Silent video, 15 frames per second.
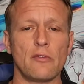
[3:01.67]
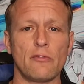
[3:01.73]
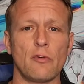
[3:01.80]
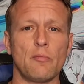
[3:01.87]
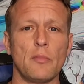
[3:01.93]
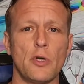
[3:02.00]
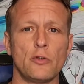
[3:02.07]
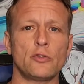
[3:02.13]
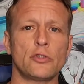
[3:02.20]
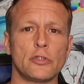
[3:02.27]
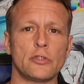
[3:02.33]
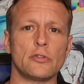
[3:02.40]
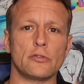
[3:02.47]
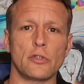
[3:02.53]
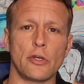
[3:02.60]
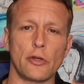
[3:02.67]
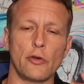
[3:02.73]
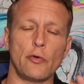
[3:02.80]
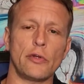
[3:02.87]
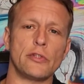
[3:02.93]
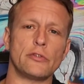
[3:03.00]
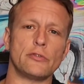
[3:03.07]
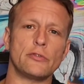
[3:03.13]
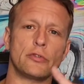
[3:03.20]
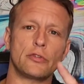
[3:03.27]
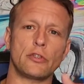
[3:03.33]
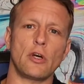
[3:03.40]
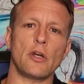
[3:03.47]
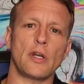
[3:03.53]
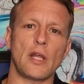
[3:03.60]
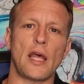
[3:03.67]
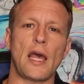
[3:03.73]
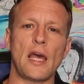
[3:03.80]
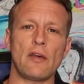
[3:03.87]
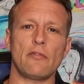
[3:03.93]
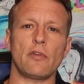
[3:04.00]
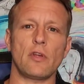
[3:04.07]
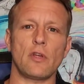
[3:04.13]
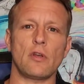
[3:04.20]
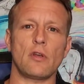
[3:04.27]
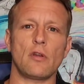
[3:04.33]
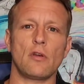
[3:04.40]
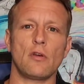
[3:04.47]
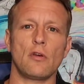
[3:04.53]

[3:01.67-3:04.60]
emotions are going to start having